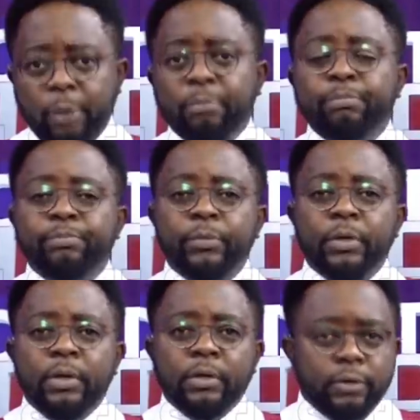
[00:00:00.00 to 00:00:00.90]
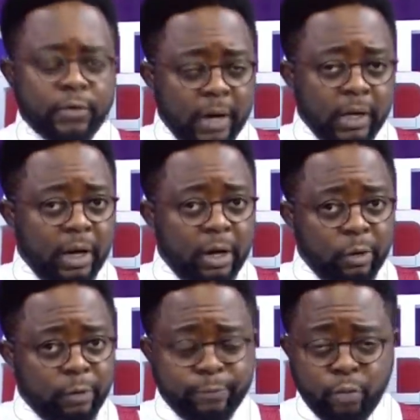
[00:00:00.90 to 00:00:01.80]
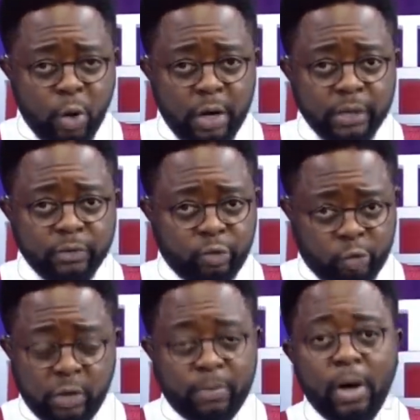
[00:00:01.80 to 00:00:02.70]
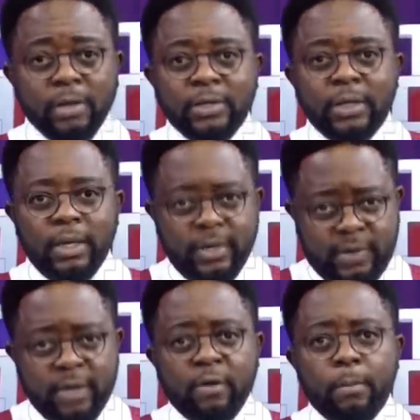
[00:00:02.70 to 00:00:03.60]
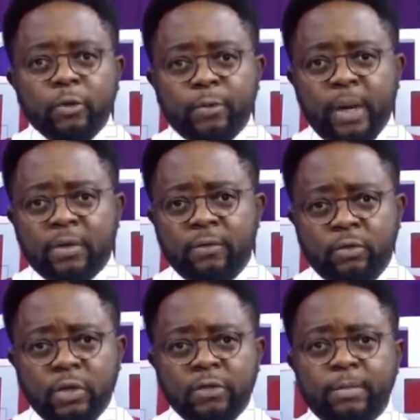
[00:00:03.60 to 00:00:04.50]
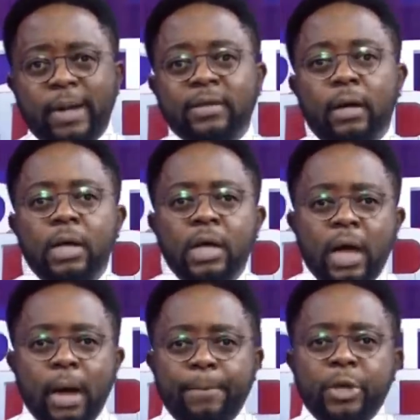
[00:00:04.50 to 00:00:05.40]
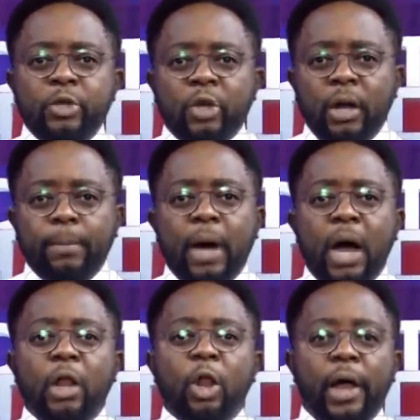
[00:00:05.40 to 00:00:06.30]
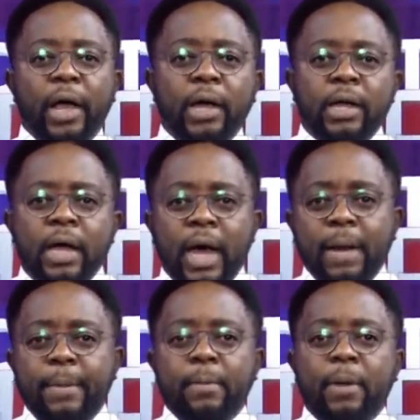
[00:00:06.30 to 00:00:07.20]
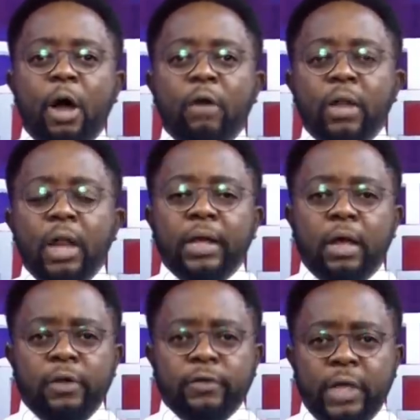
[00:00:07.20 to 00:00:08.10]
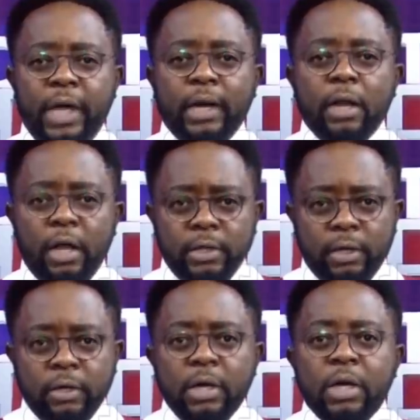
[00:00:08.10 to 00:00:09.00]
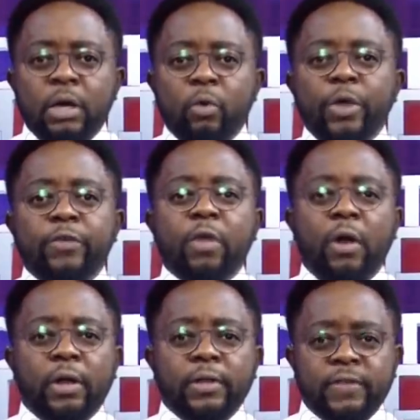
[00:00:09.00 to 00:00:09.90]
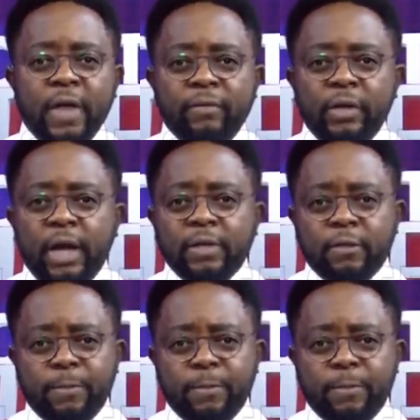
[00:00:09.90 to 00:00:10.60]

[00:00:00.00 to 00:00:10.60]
Bello, sounding a note of warning to the party. Let's get some perspectives to this matter. I'm being joined by a lawyer and a member of the Lincoln's Inn London who is currently serving